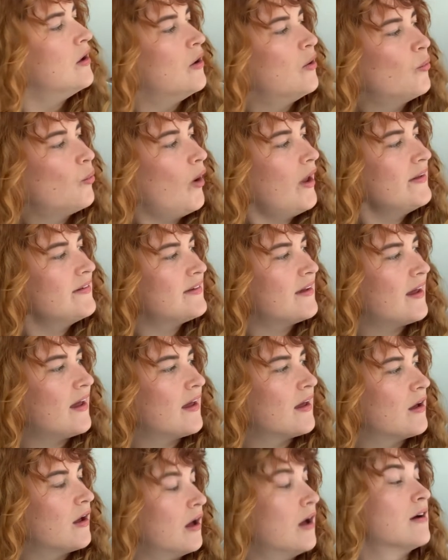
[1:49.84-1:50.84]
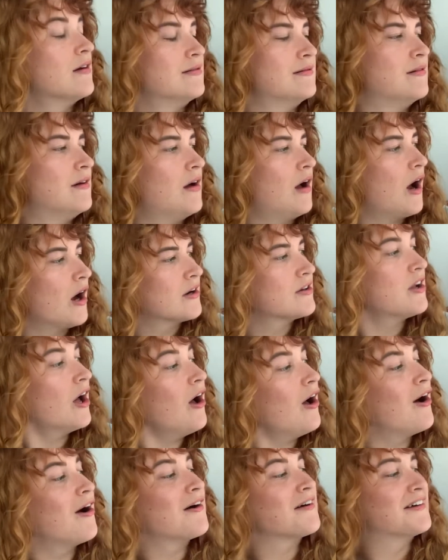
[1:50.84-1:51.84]
One day, our
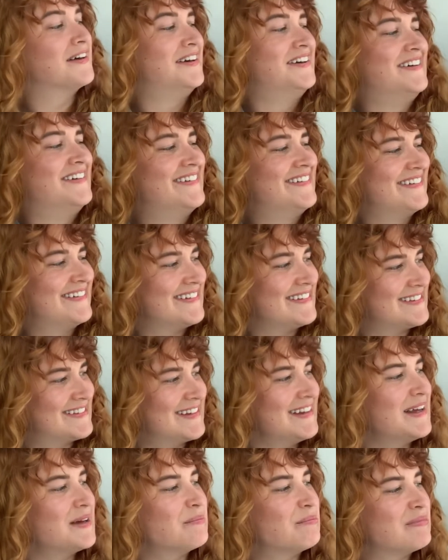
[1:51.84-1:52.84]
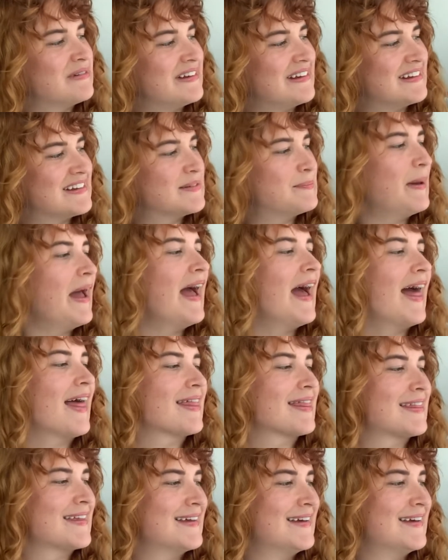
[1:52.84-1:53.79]
dog, Zip, needs a bath.